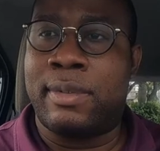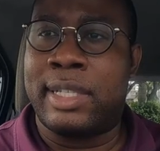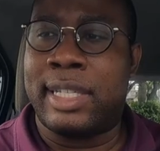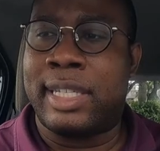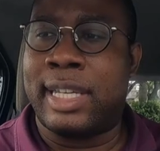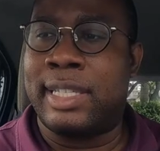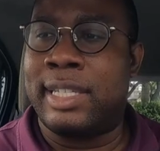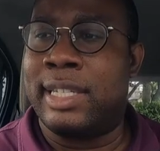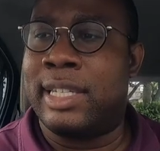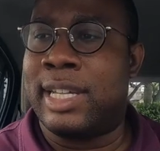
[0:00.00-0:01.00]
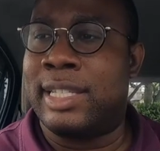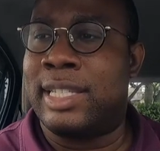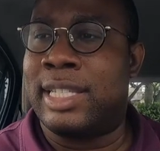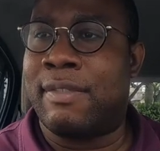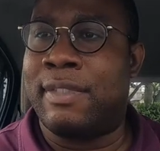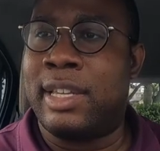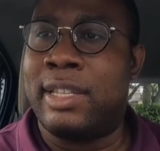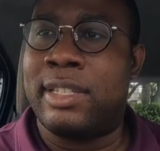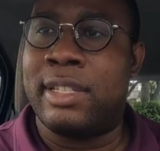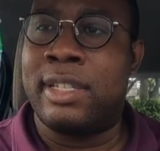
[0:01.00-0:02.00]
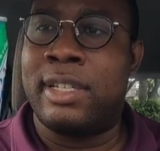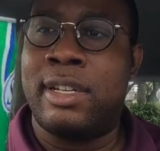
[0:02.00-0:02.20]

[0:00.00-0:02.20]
I want to say nineteen seventies,